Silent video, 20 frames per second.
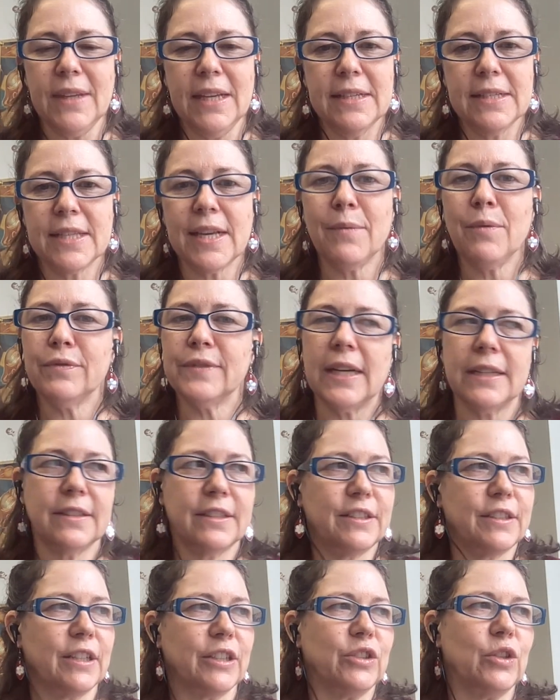some of that
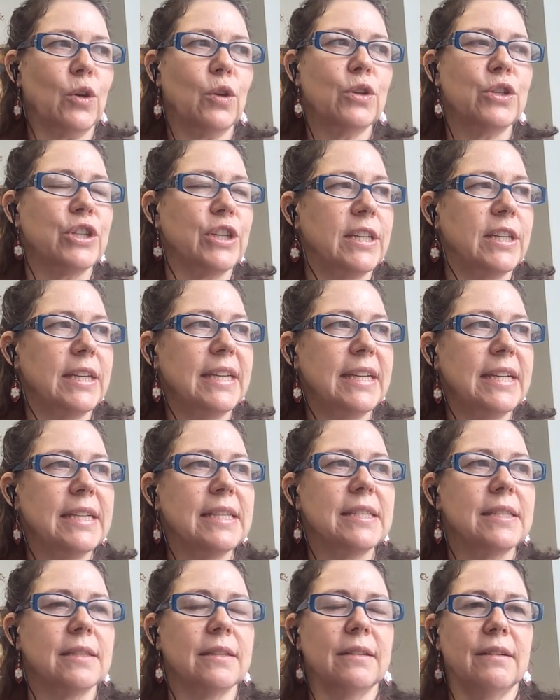technology
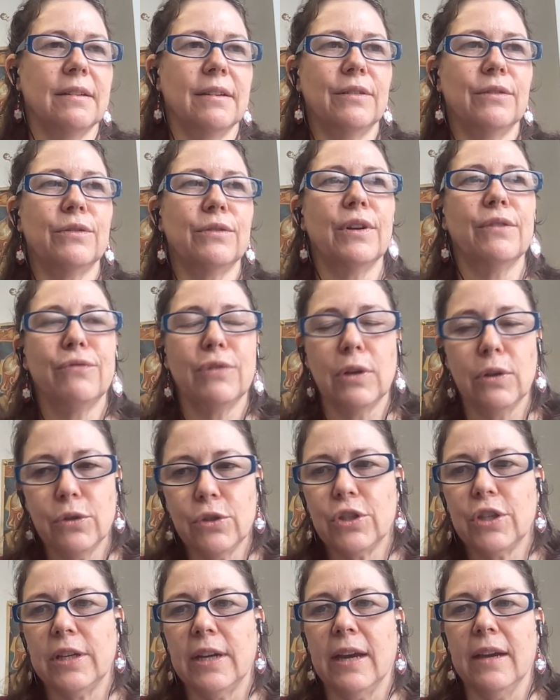is
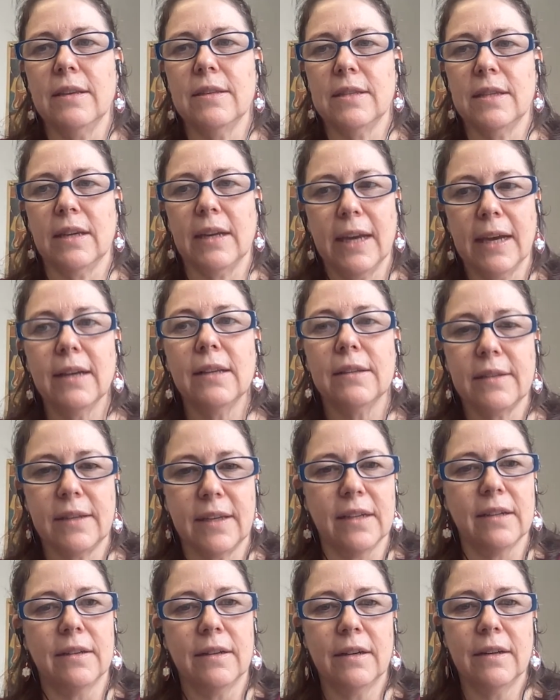revolutionizing
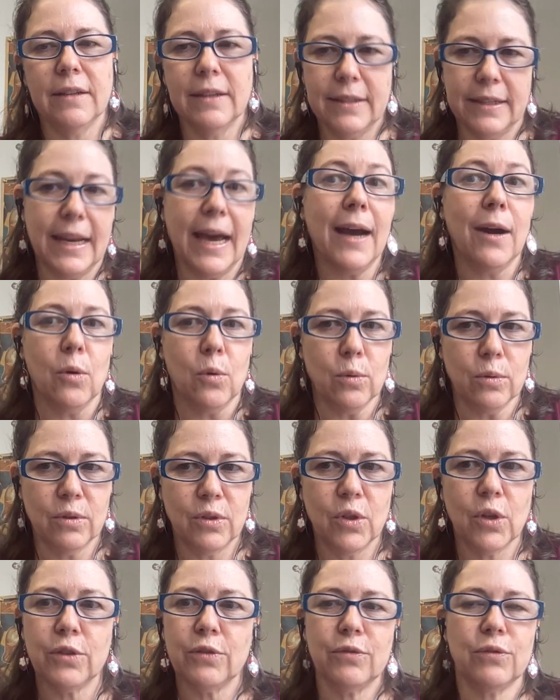healthcare now,
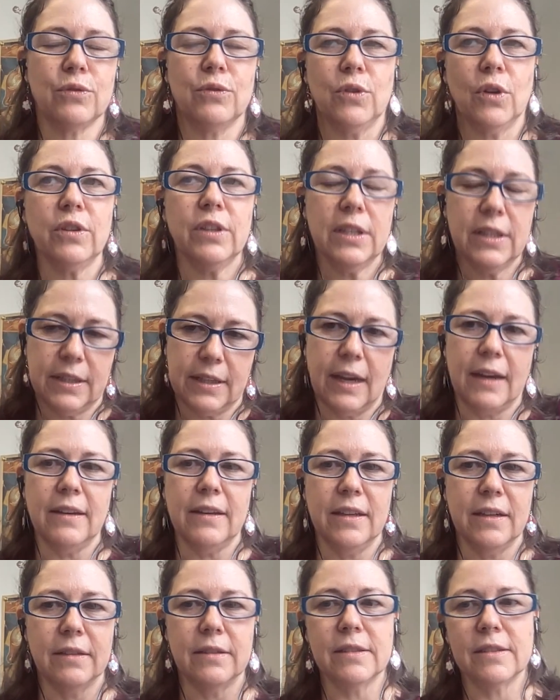not not in ten
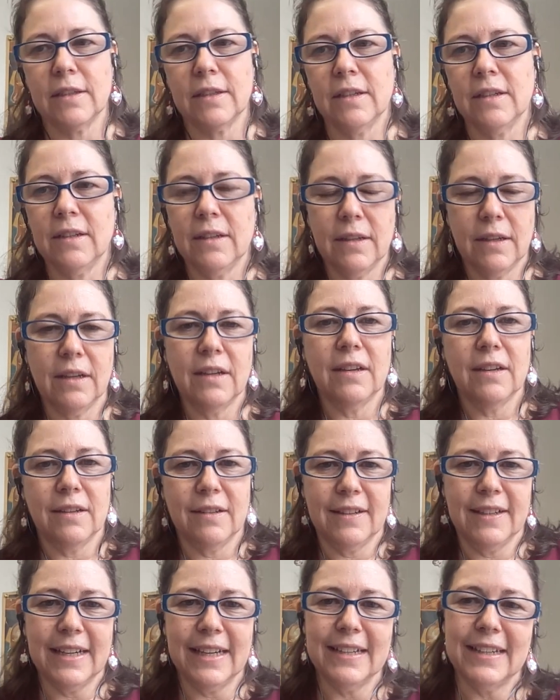years.
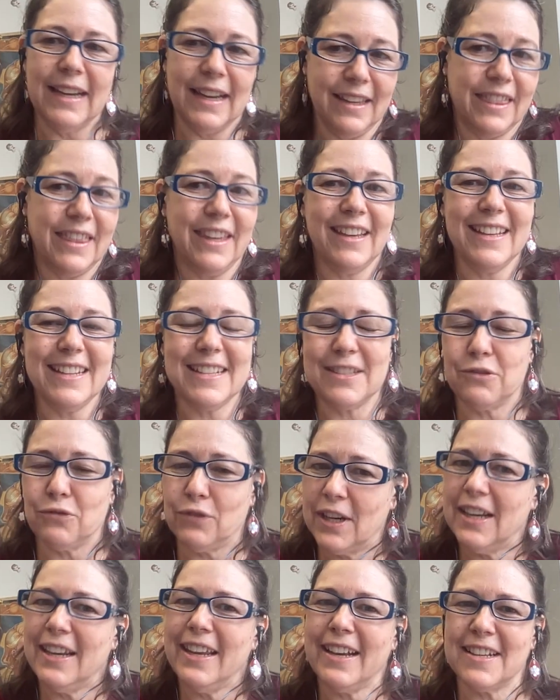And I think it's
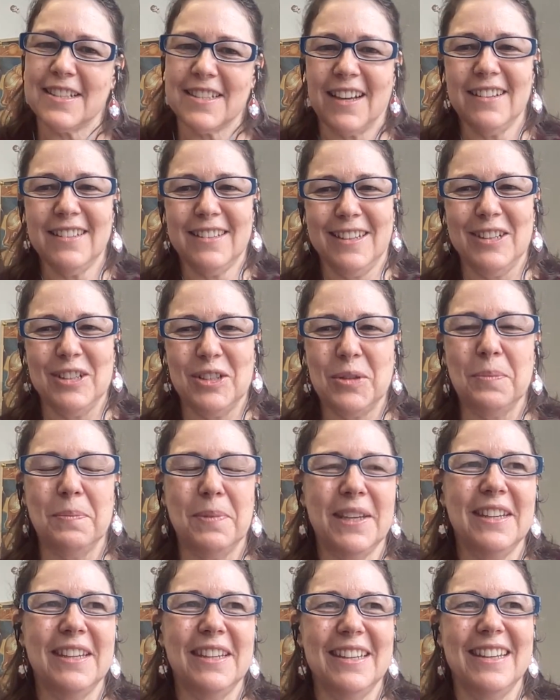really exciting to
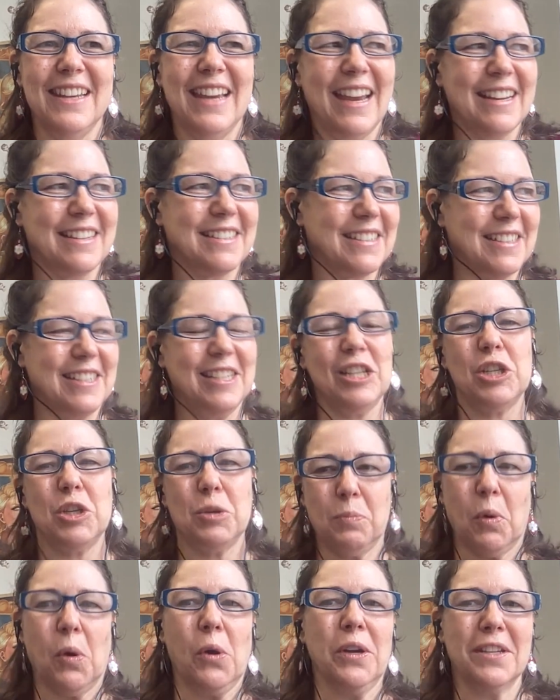be at this
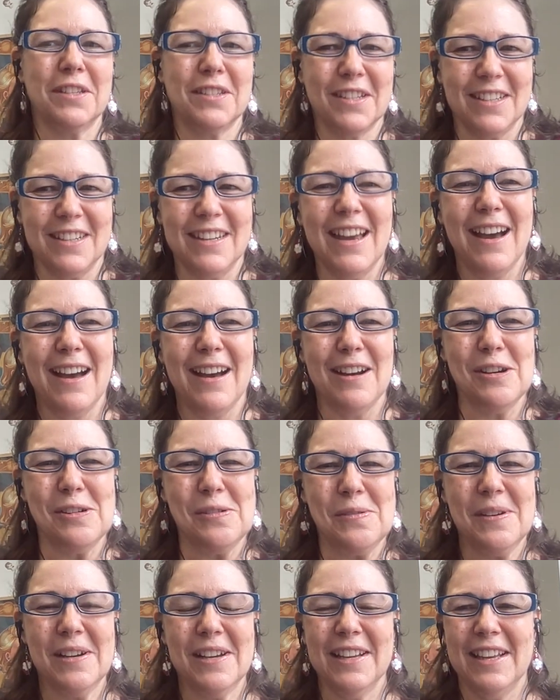point
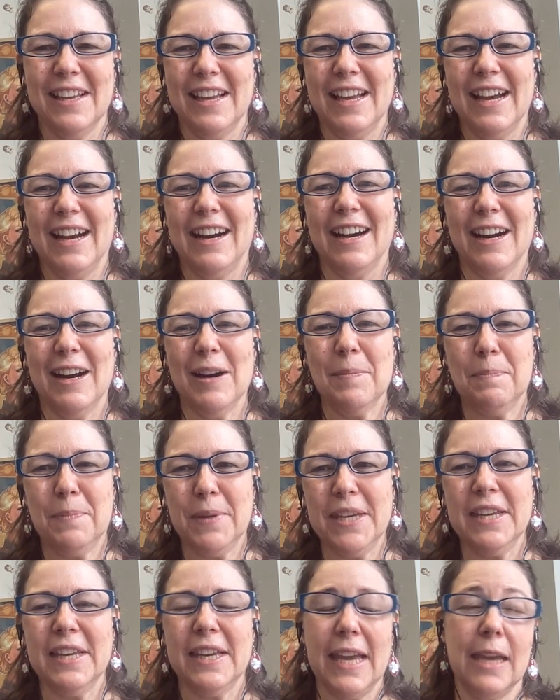now, uh,
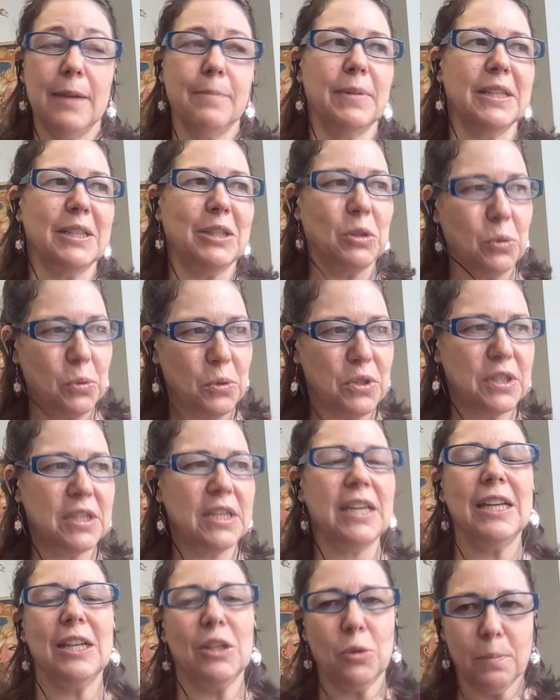being able to
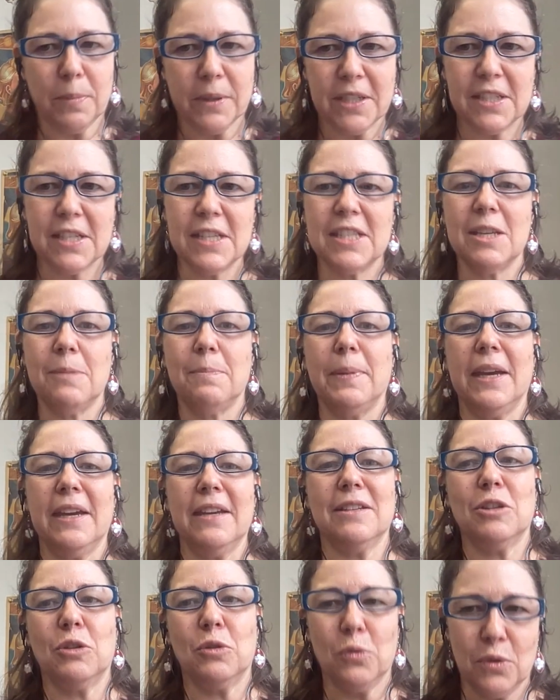see, to
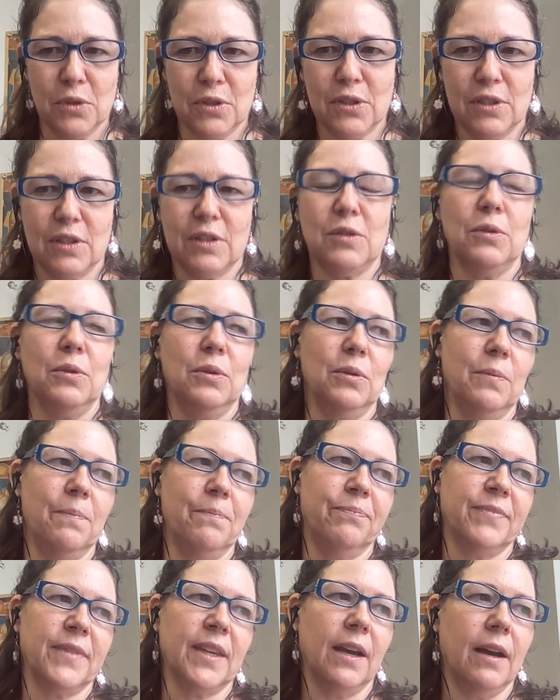participate, to to
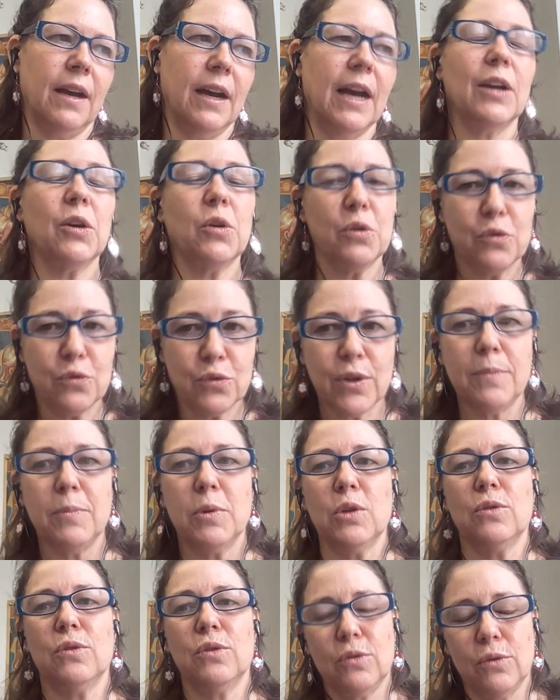uh,
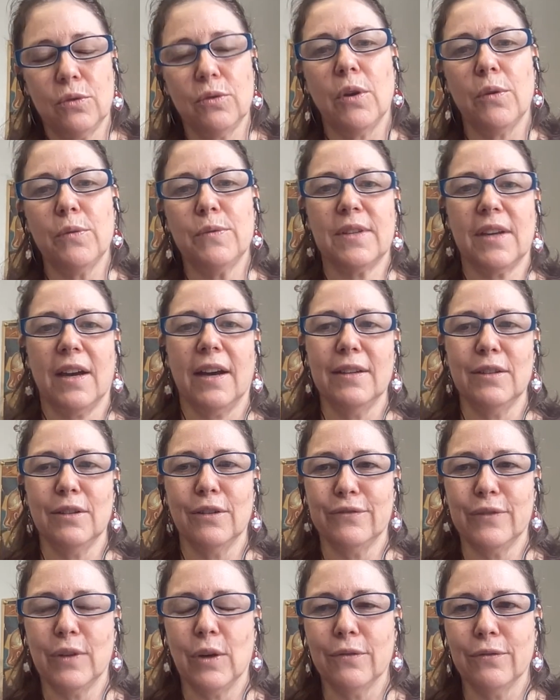contribute to those kind
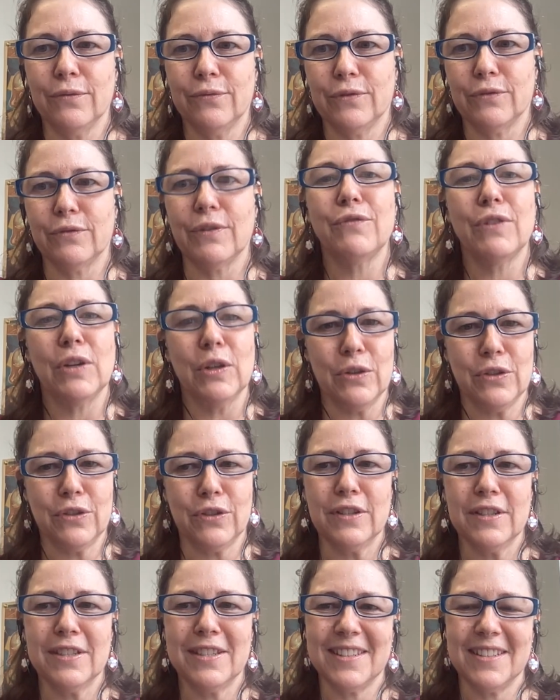of, of
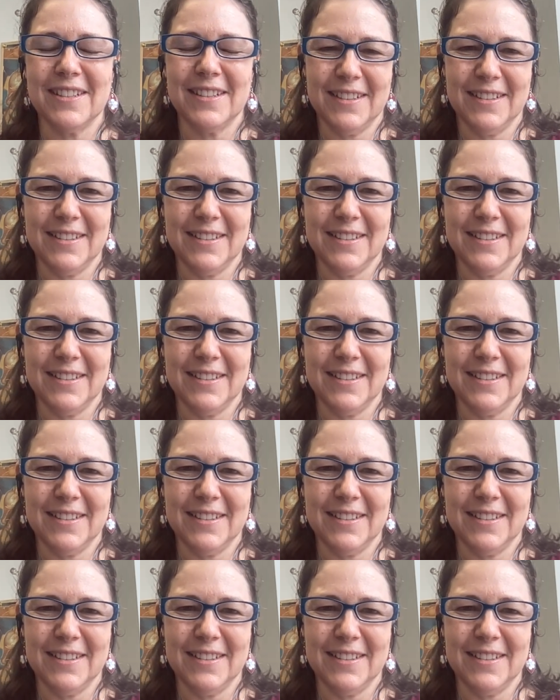revolutions.